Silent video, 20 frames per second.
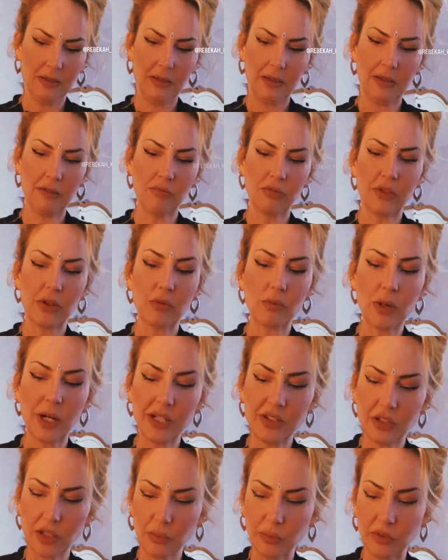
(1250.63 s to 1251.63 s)
the, the
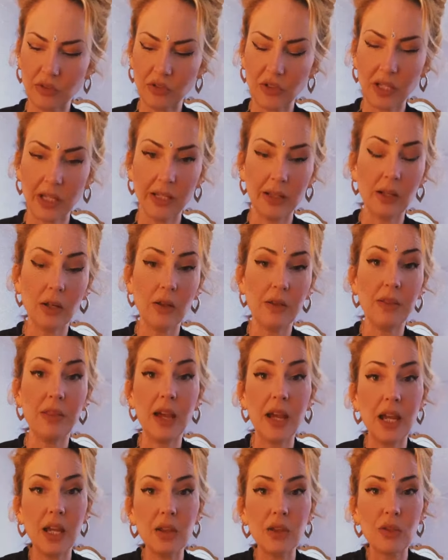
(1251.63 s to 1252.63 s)
write up was saying
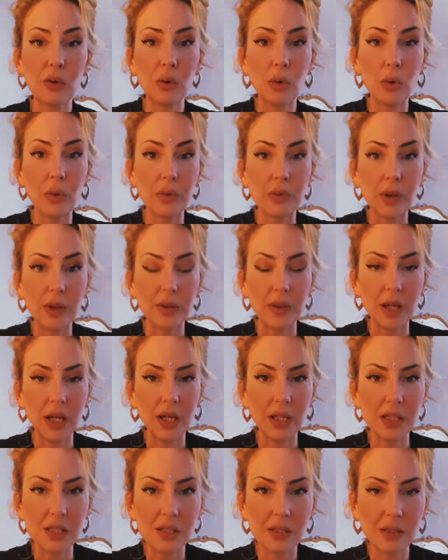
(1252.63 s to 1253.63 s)
they thought that
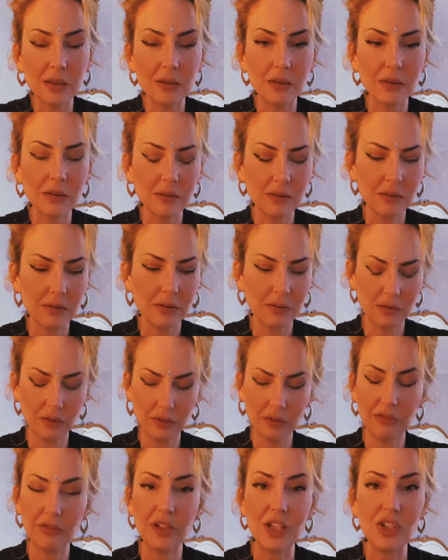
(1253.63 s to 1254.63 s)
they'd
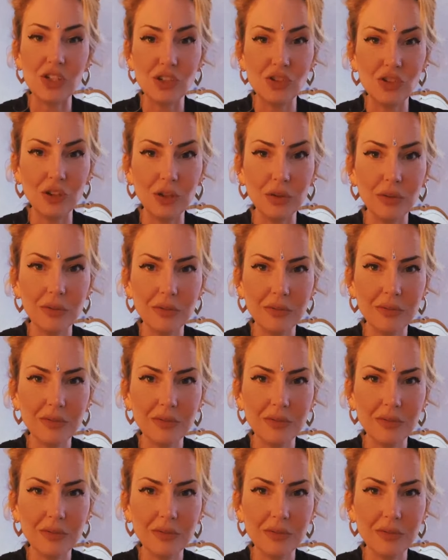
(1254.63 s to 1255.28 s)
defeated you,